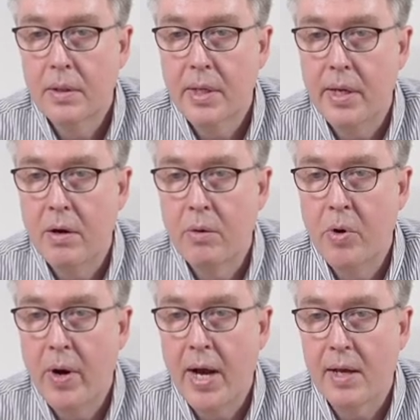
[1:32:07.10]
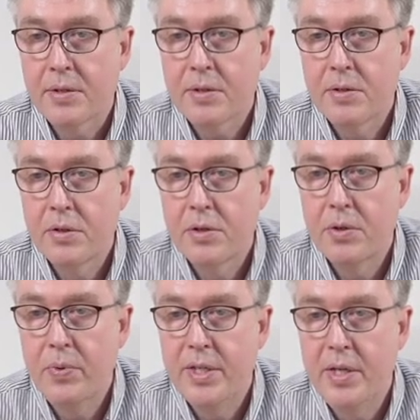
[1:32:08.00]
Guillermo asks,
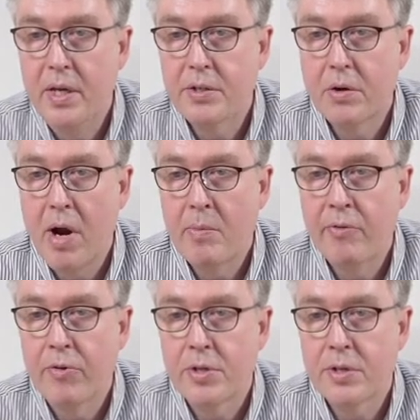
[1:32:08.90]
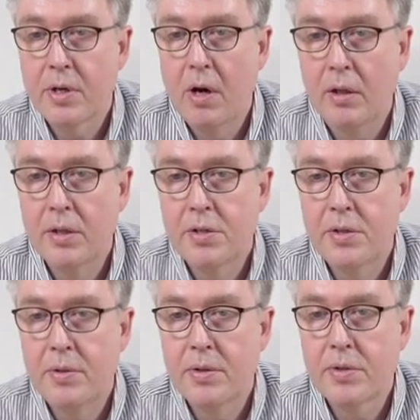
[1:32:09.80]
should we teach grammar for college
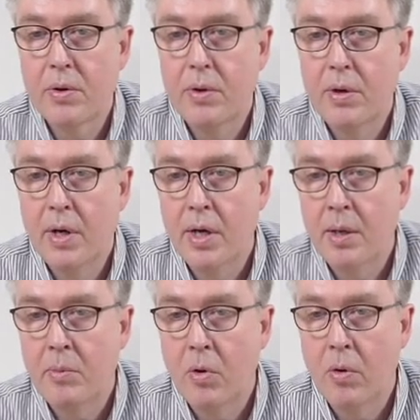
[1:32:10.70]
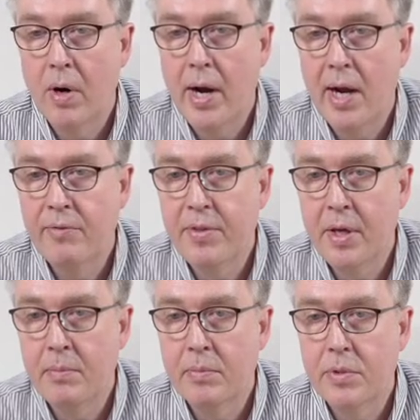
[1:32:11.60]
students um, or have
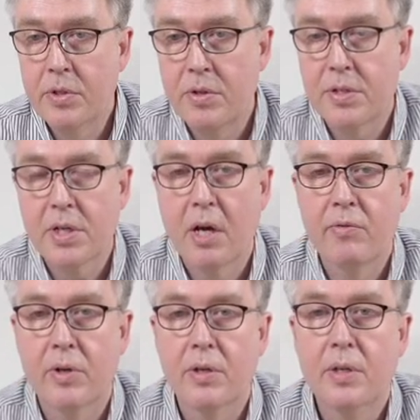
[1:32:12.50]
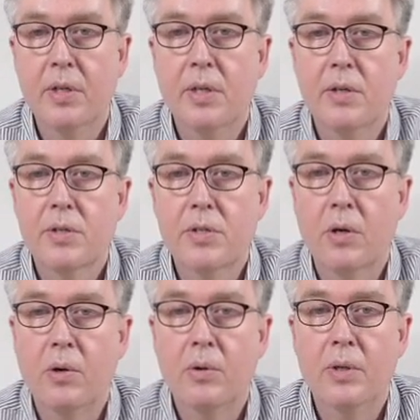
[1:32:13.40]
them to discover?
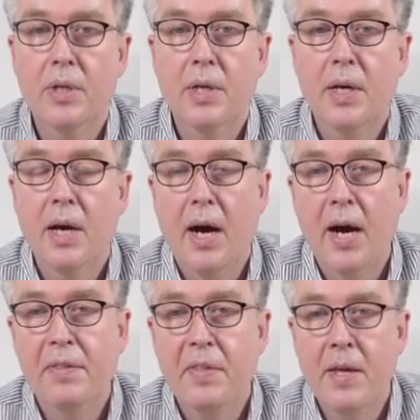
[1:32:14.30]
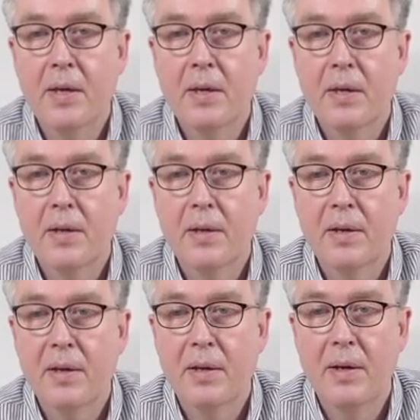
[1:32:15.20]
So I think
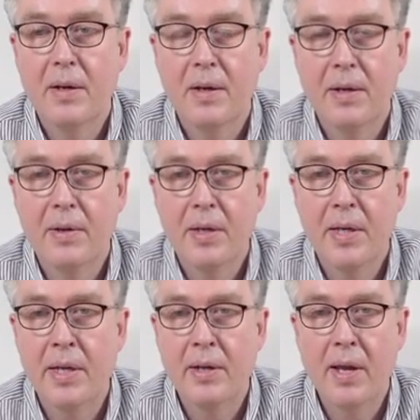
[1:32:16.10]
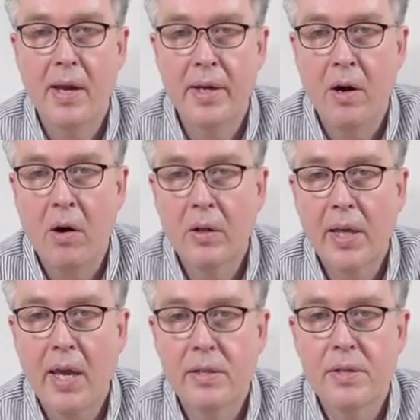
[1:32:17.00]
in, in all
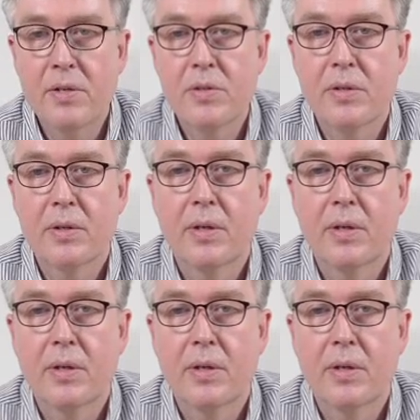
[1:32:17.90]
cases,